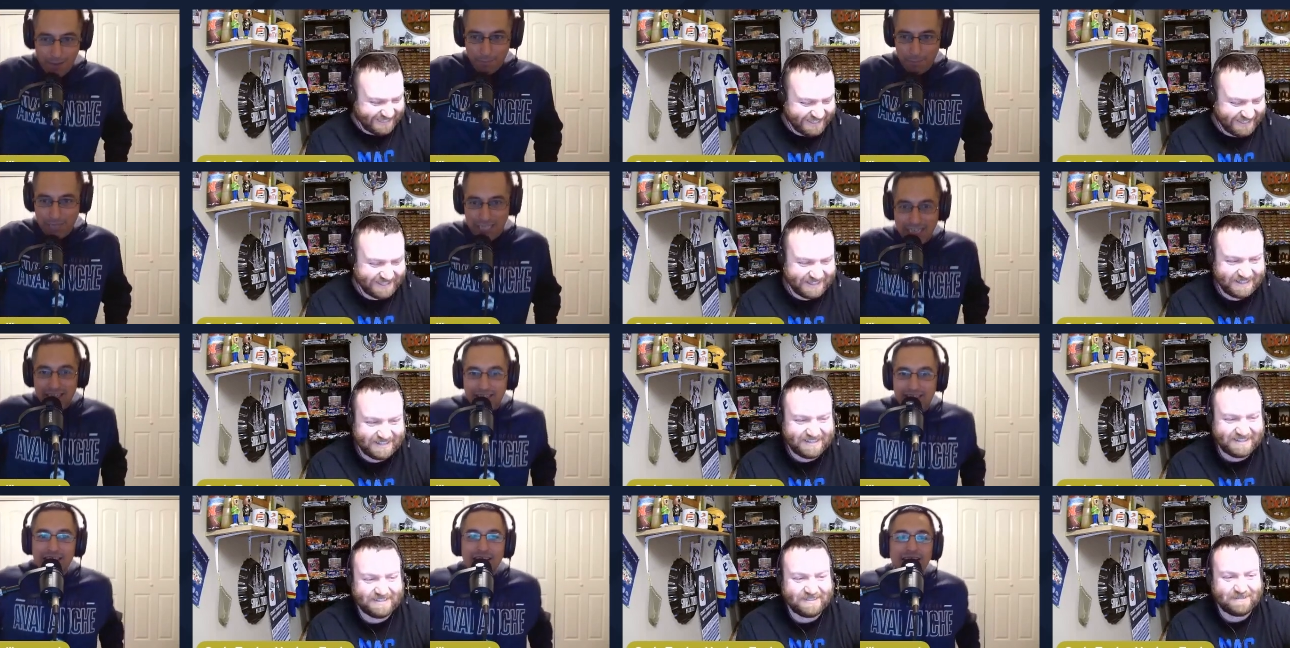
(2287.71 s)

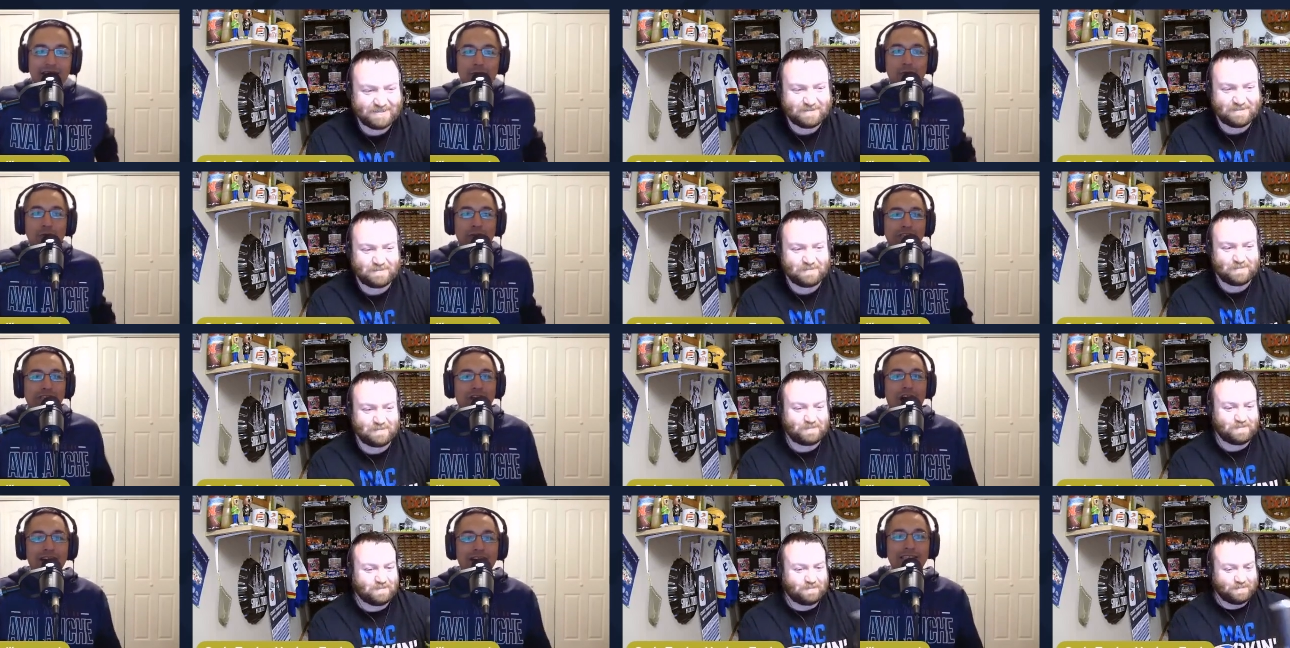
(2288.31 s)
Speaker 1: because we
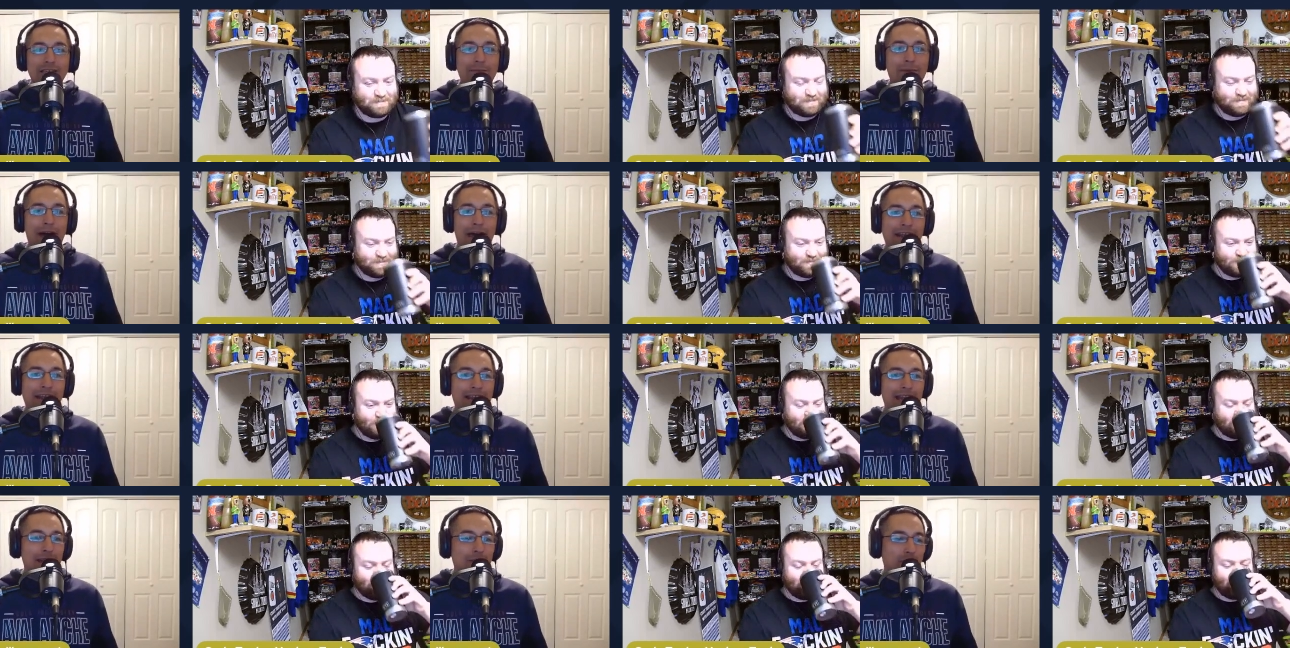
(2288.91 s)
talked about
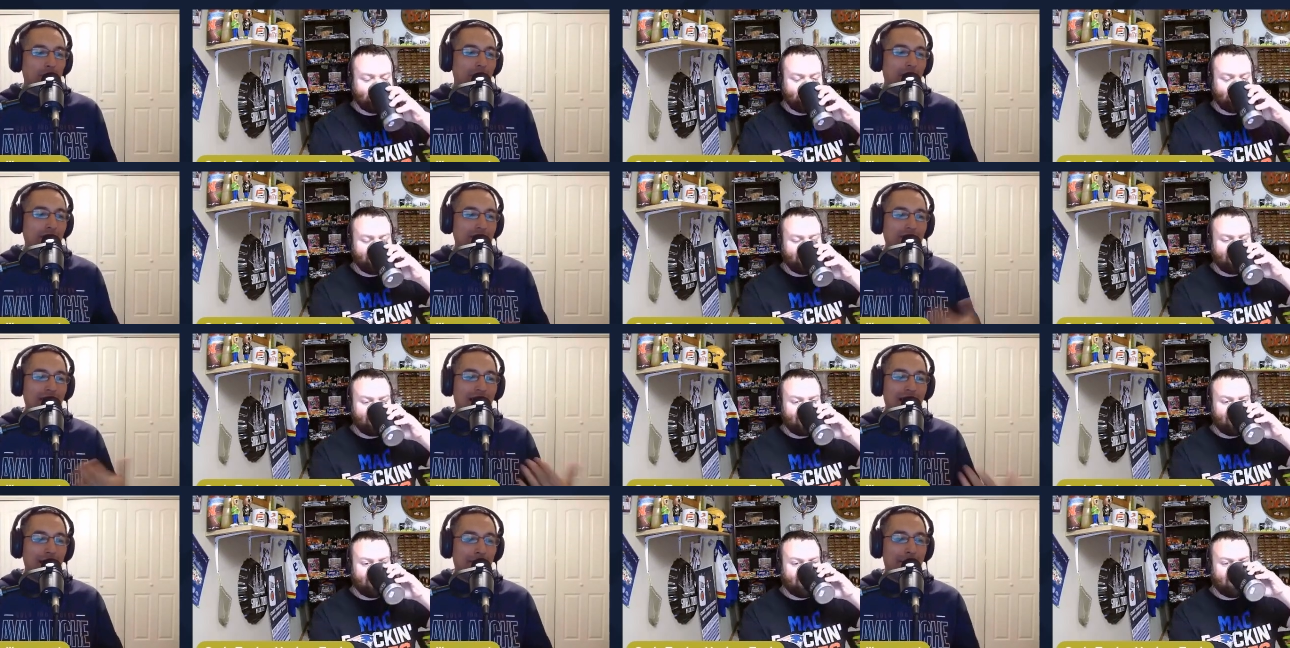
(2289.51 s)
it, and we're going to
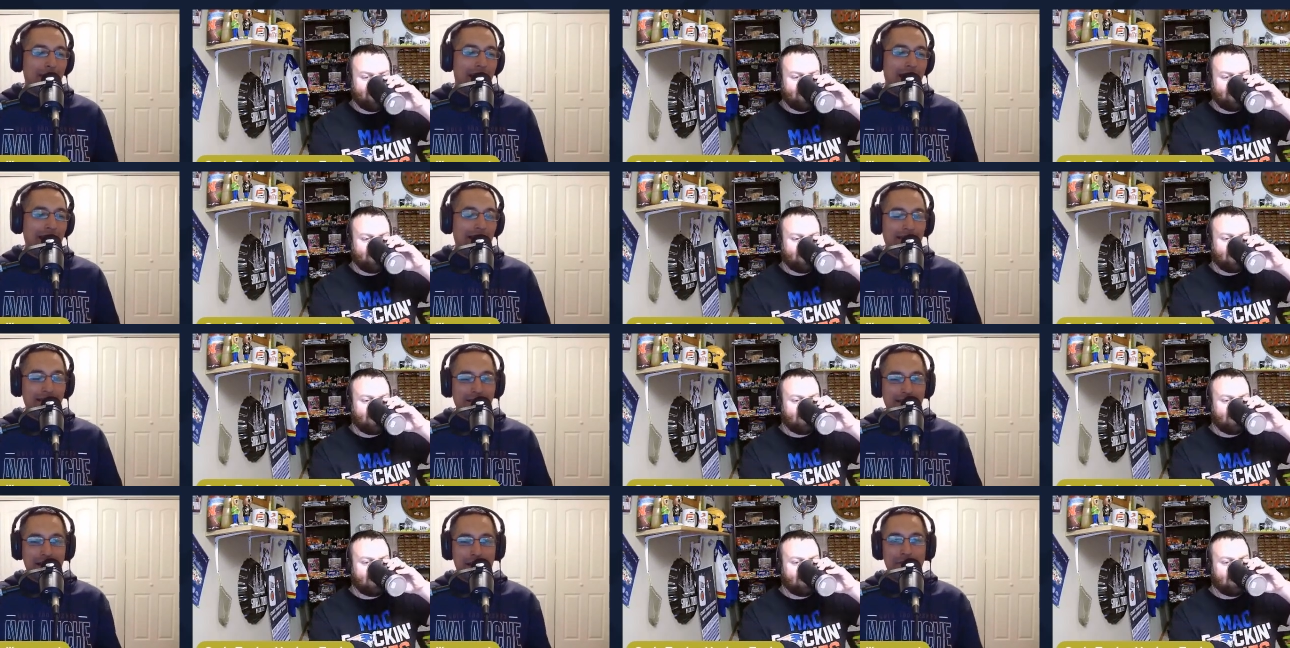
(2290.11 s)
talk about
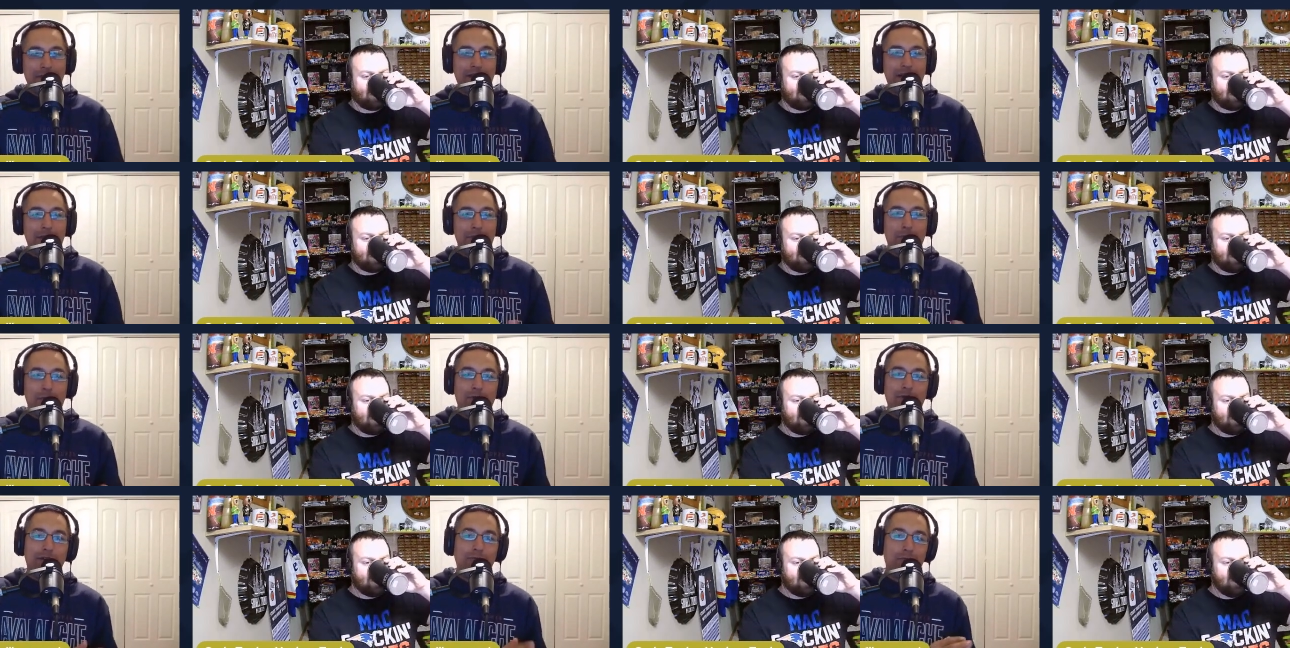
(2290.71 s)
it coming up
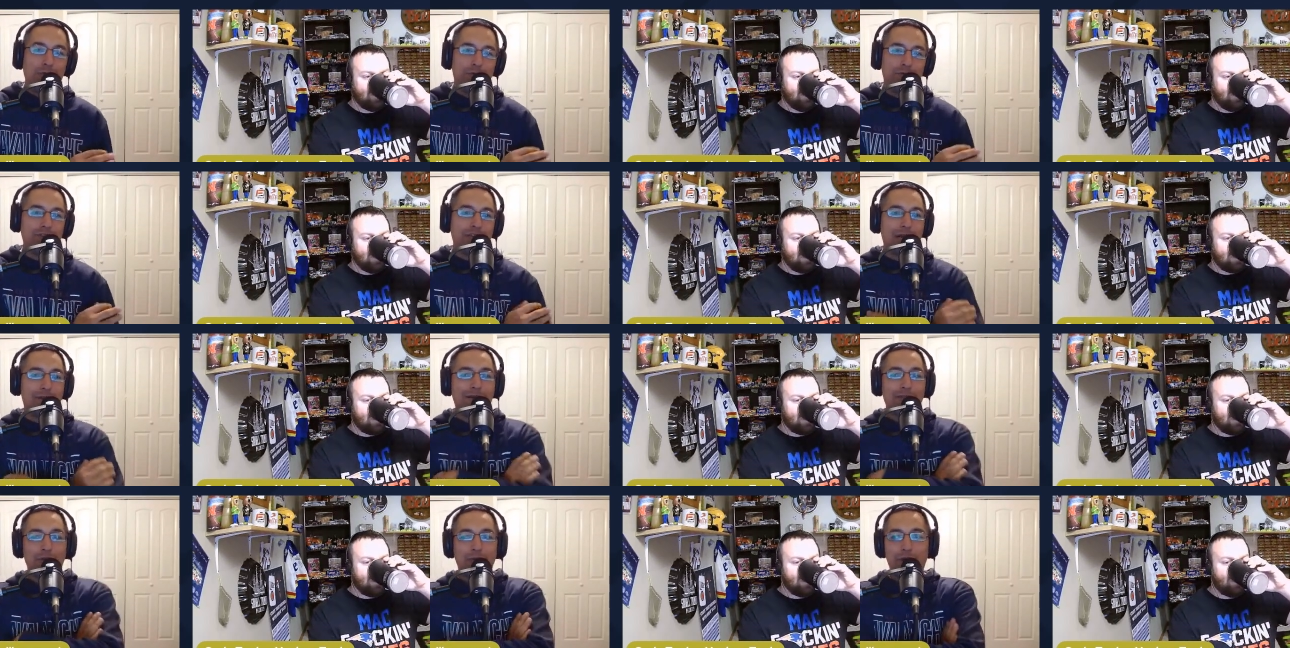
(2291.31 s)
when we when we talk
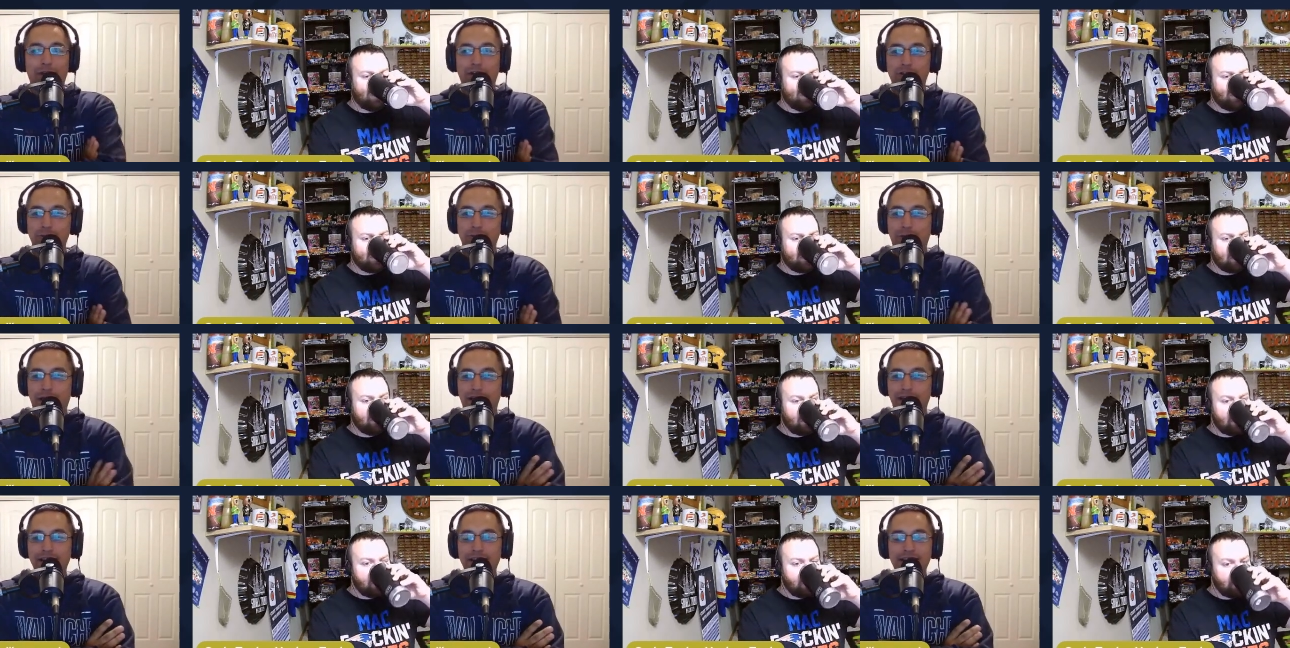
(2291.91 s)
about the winners. But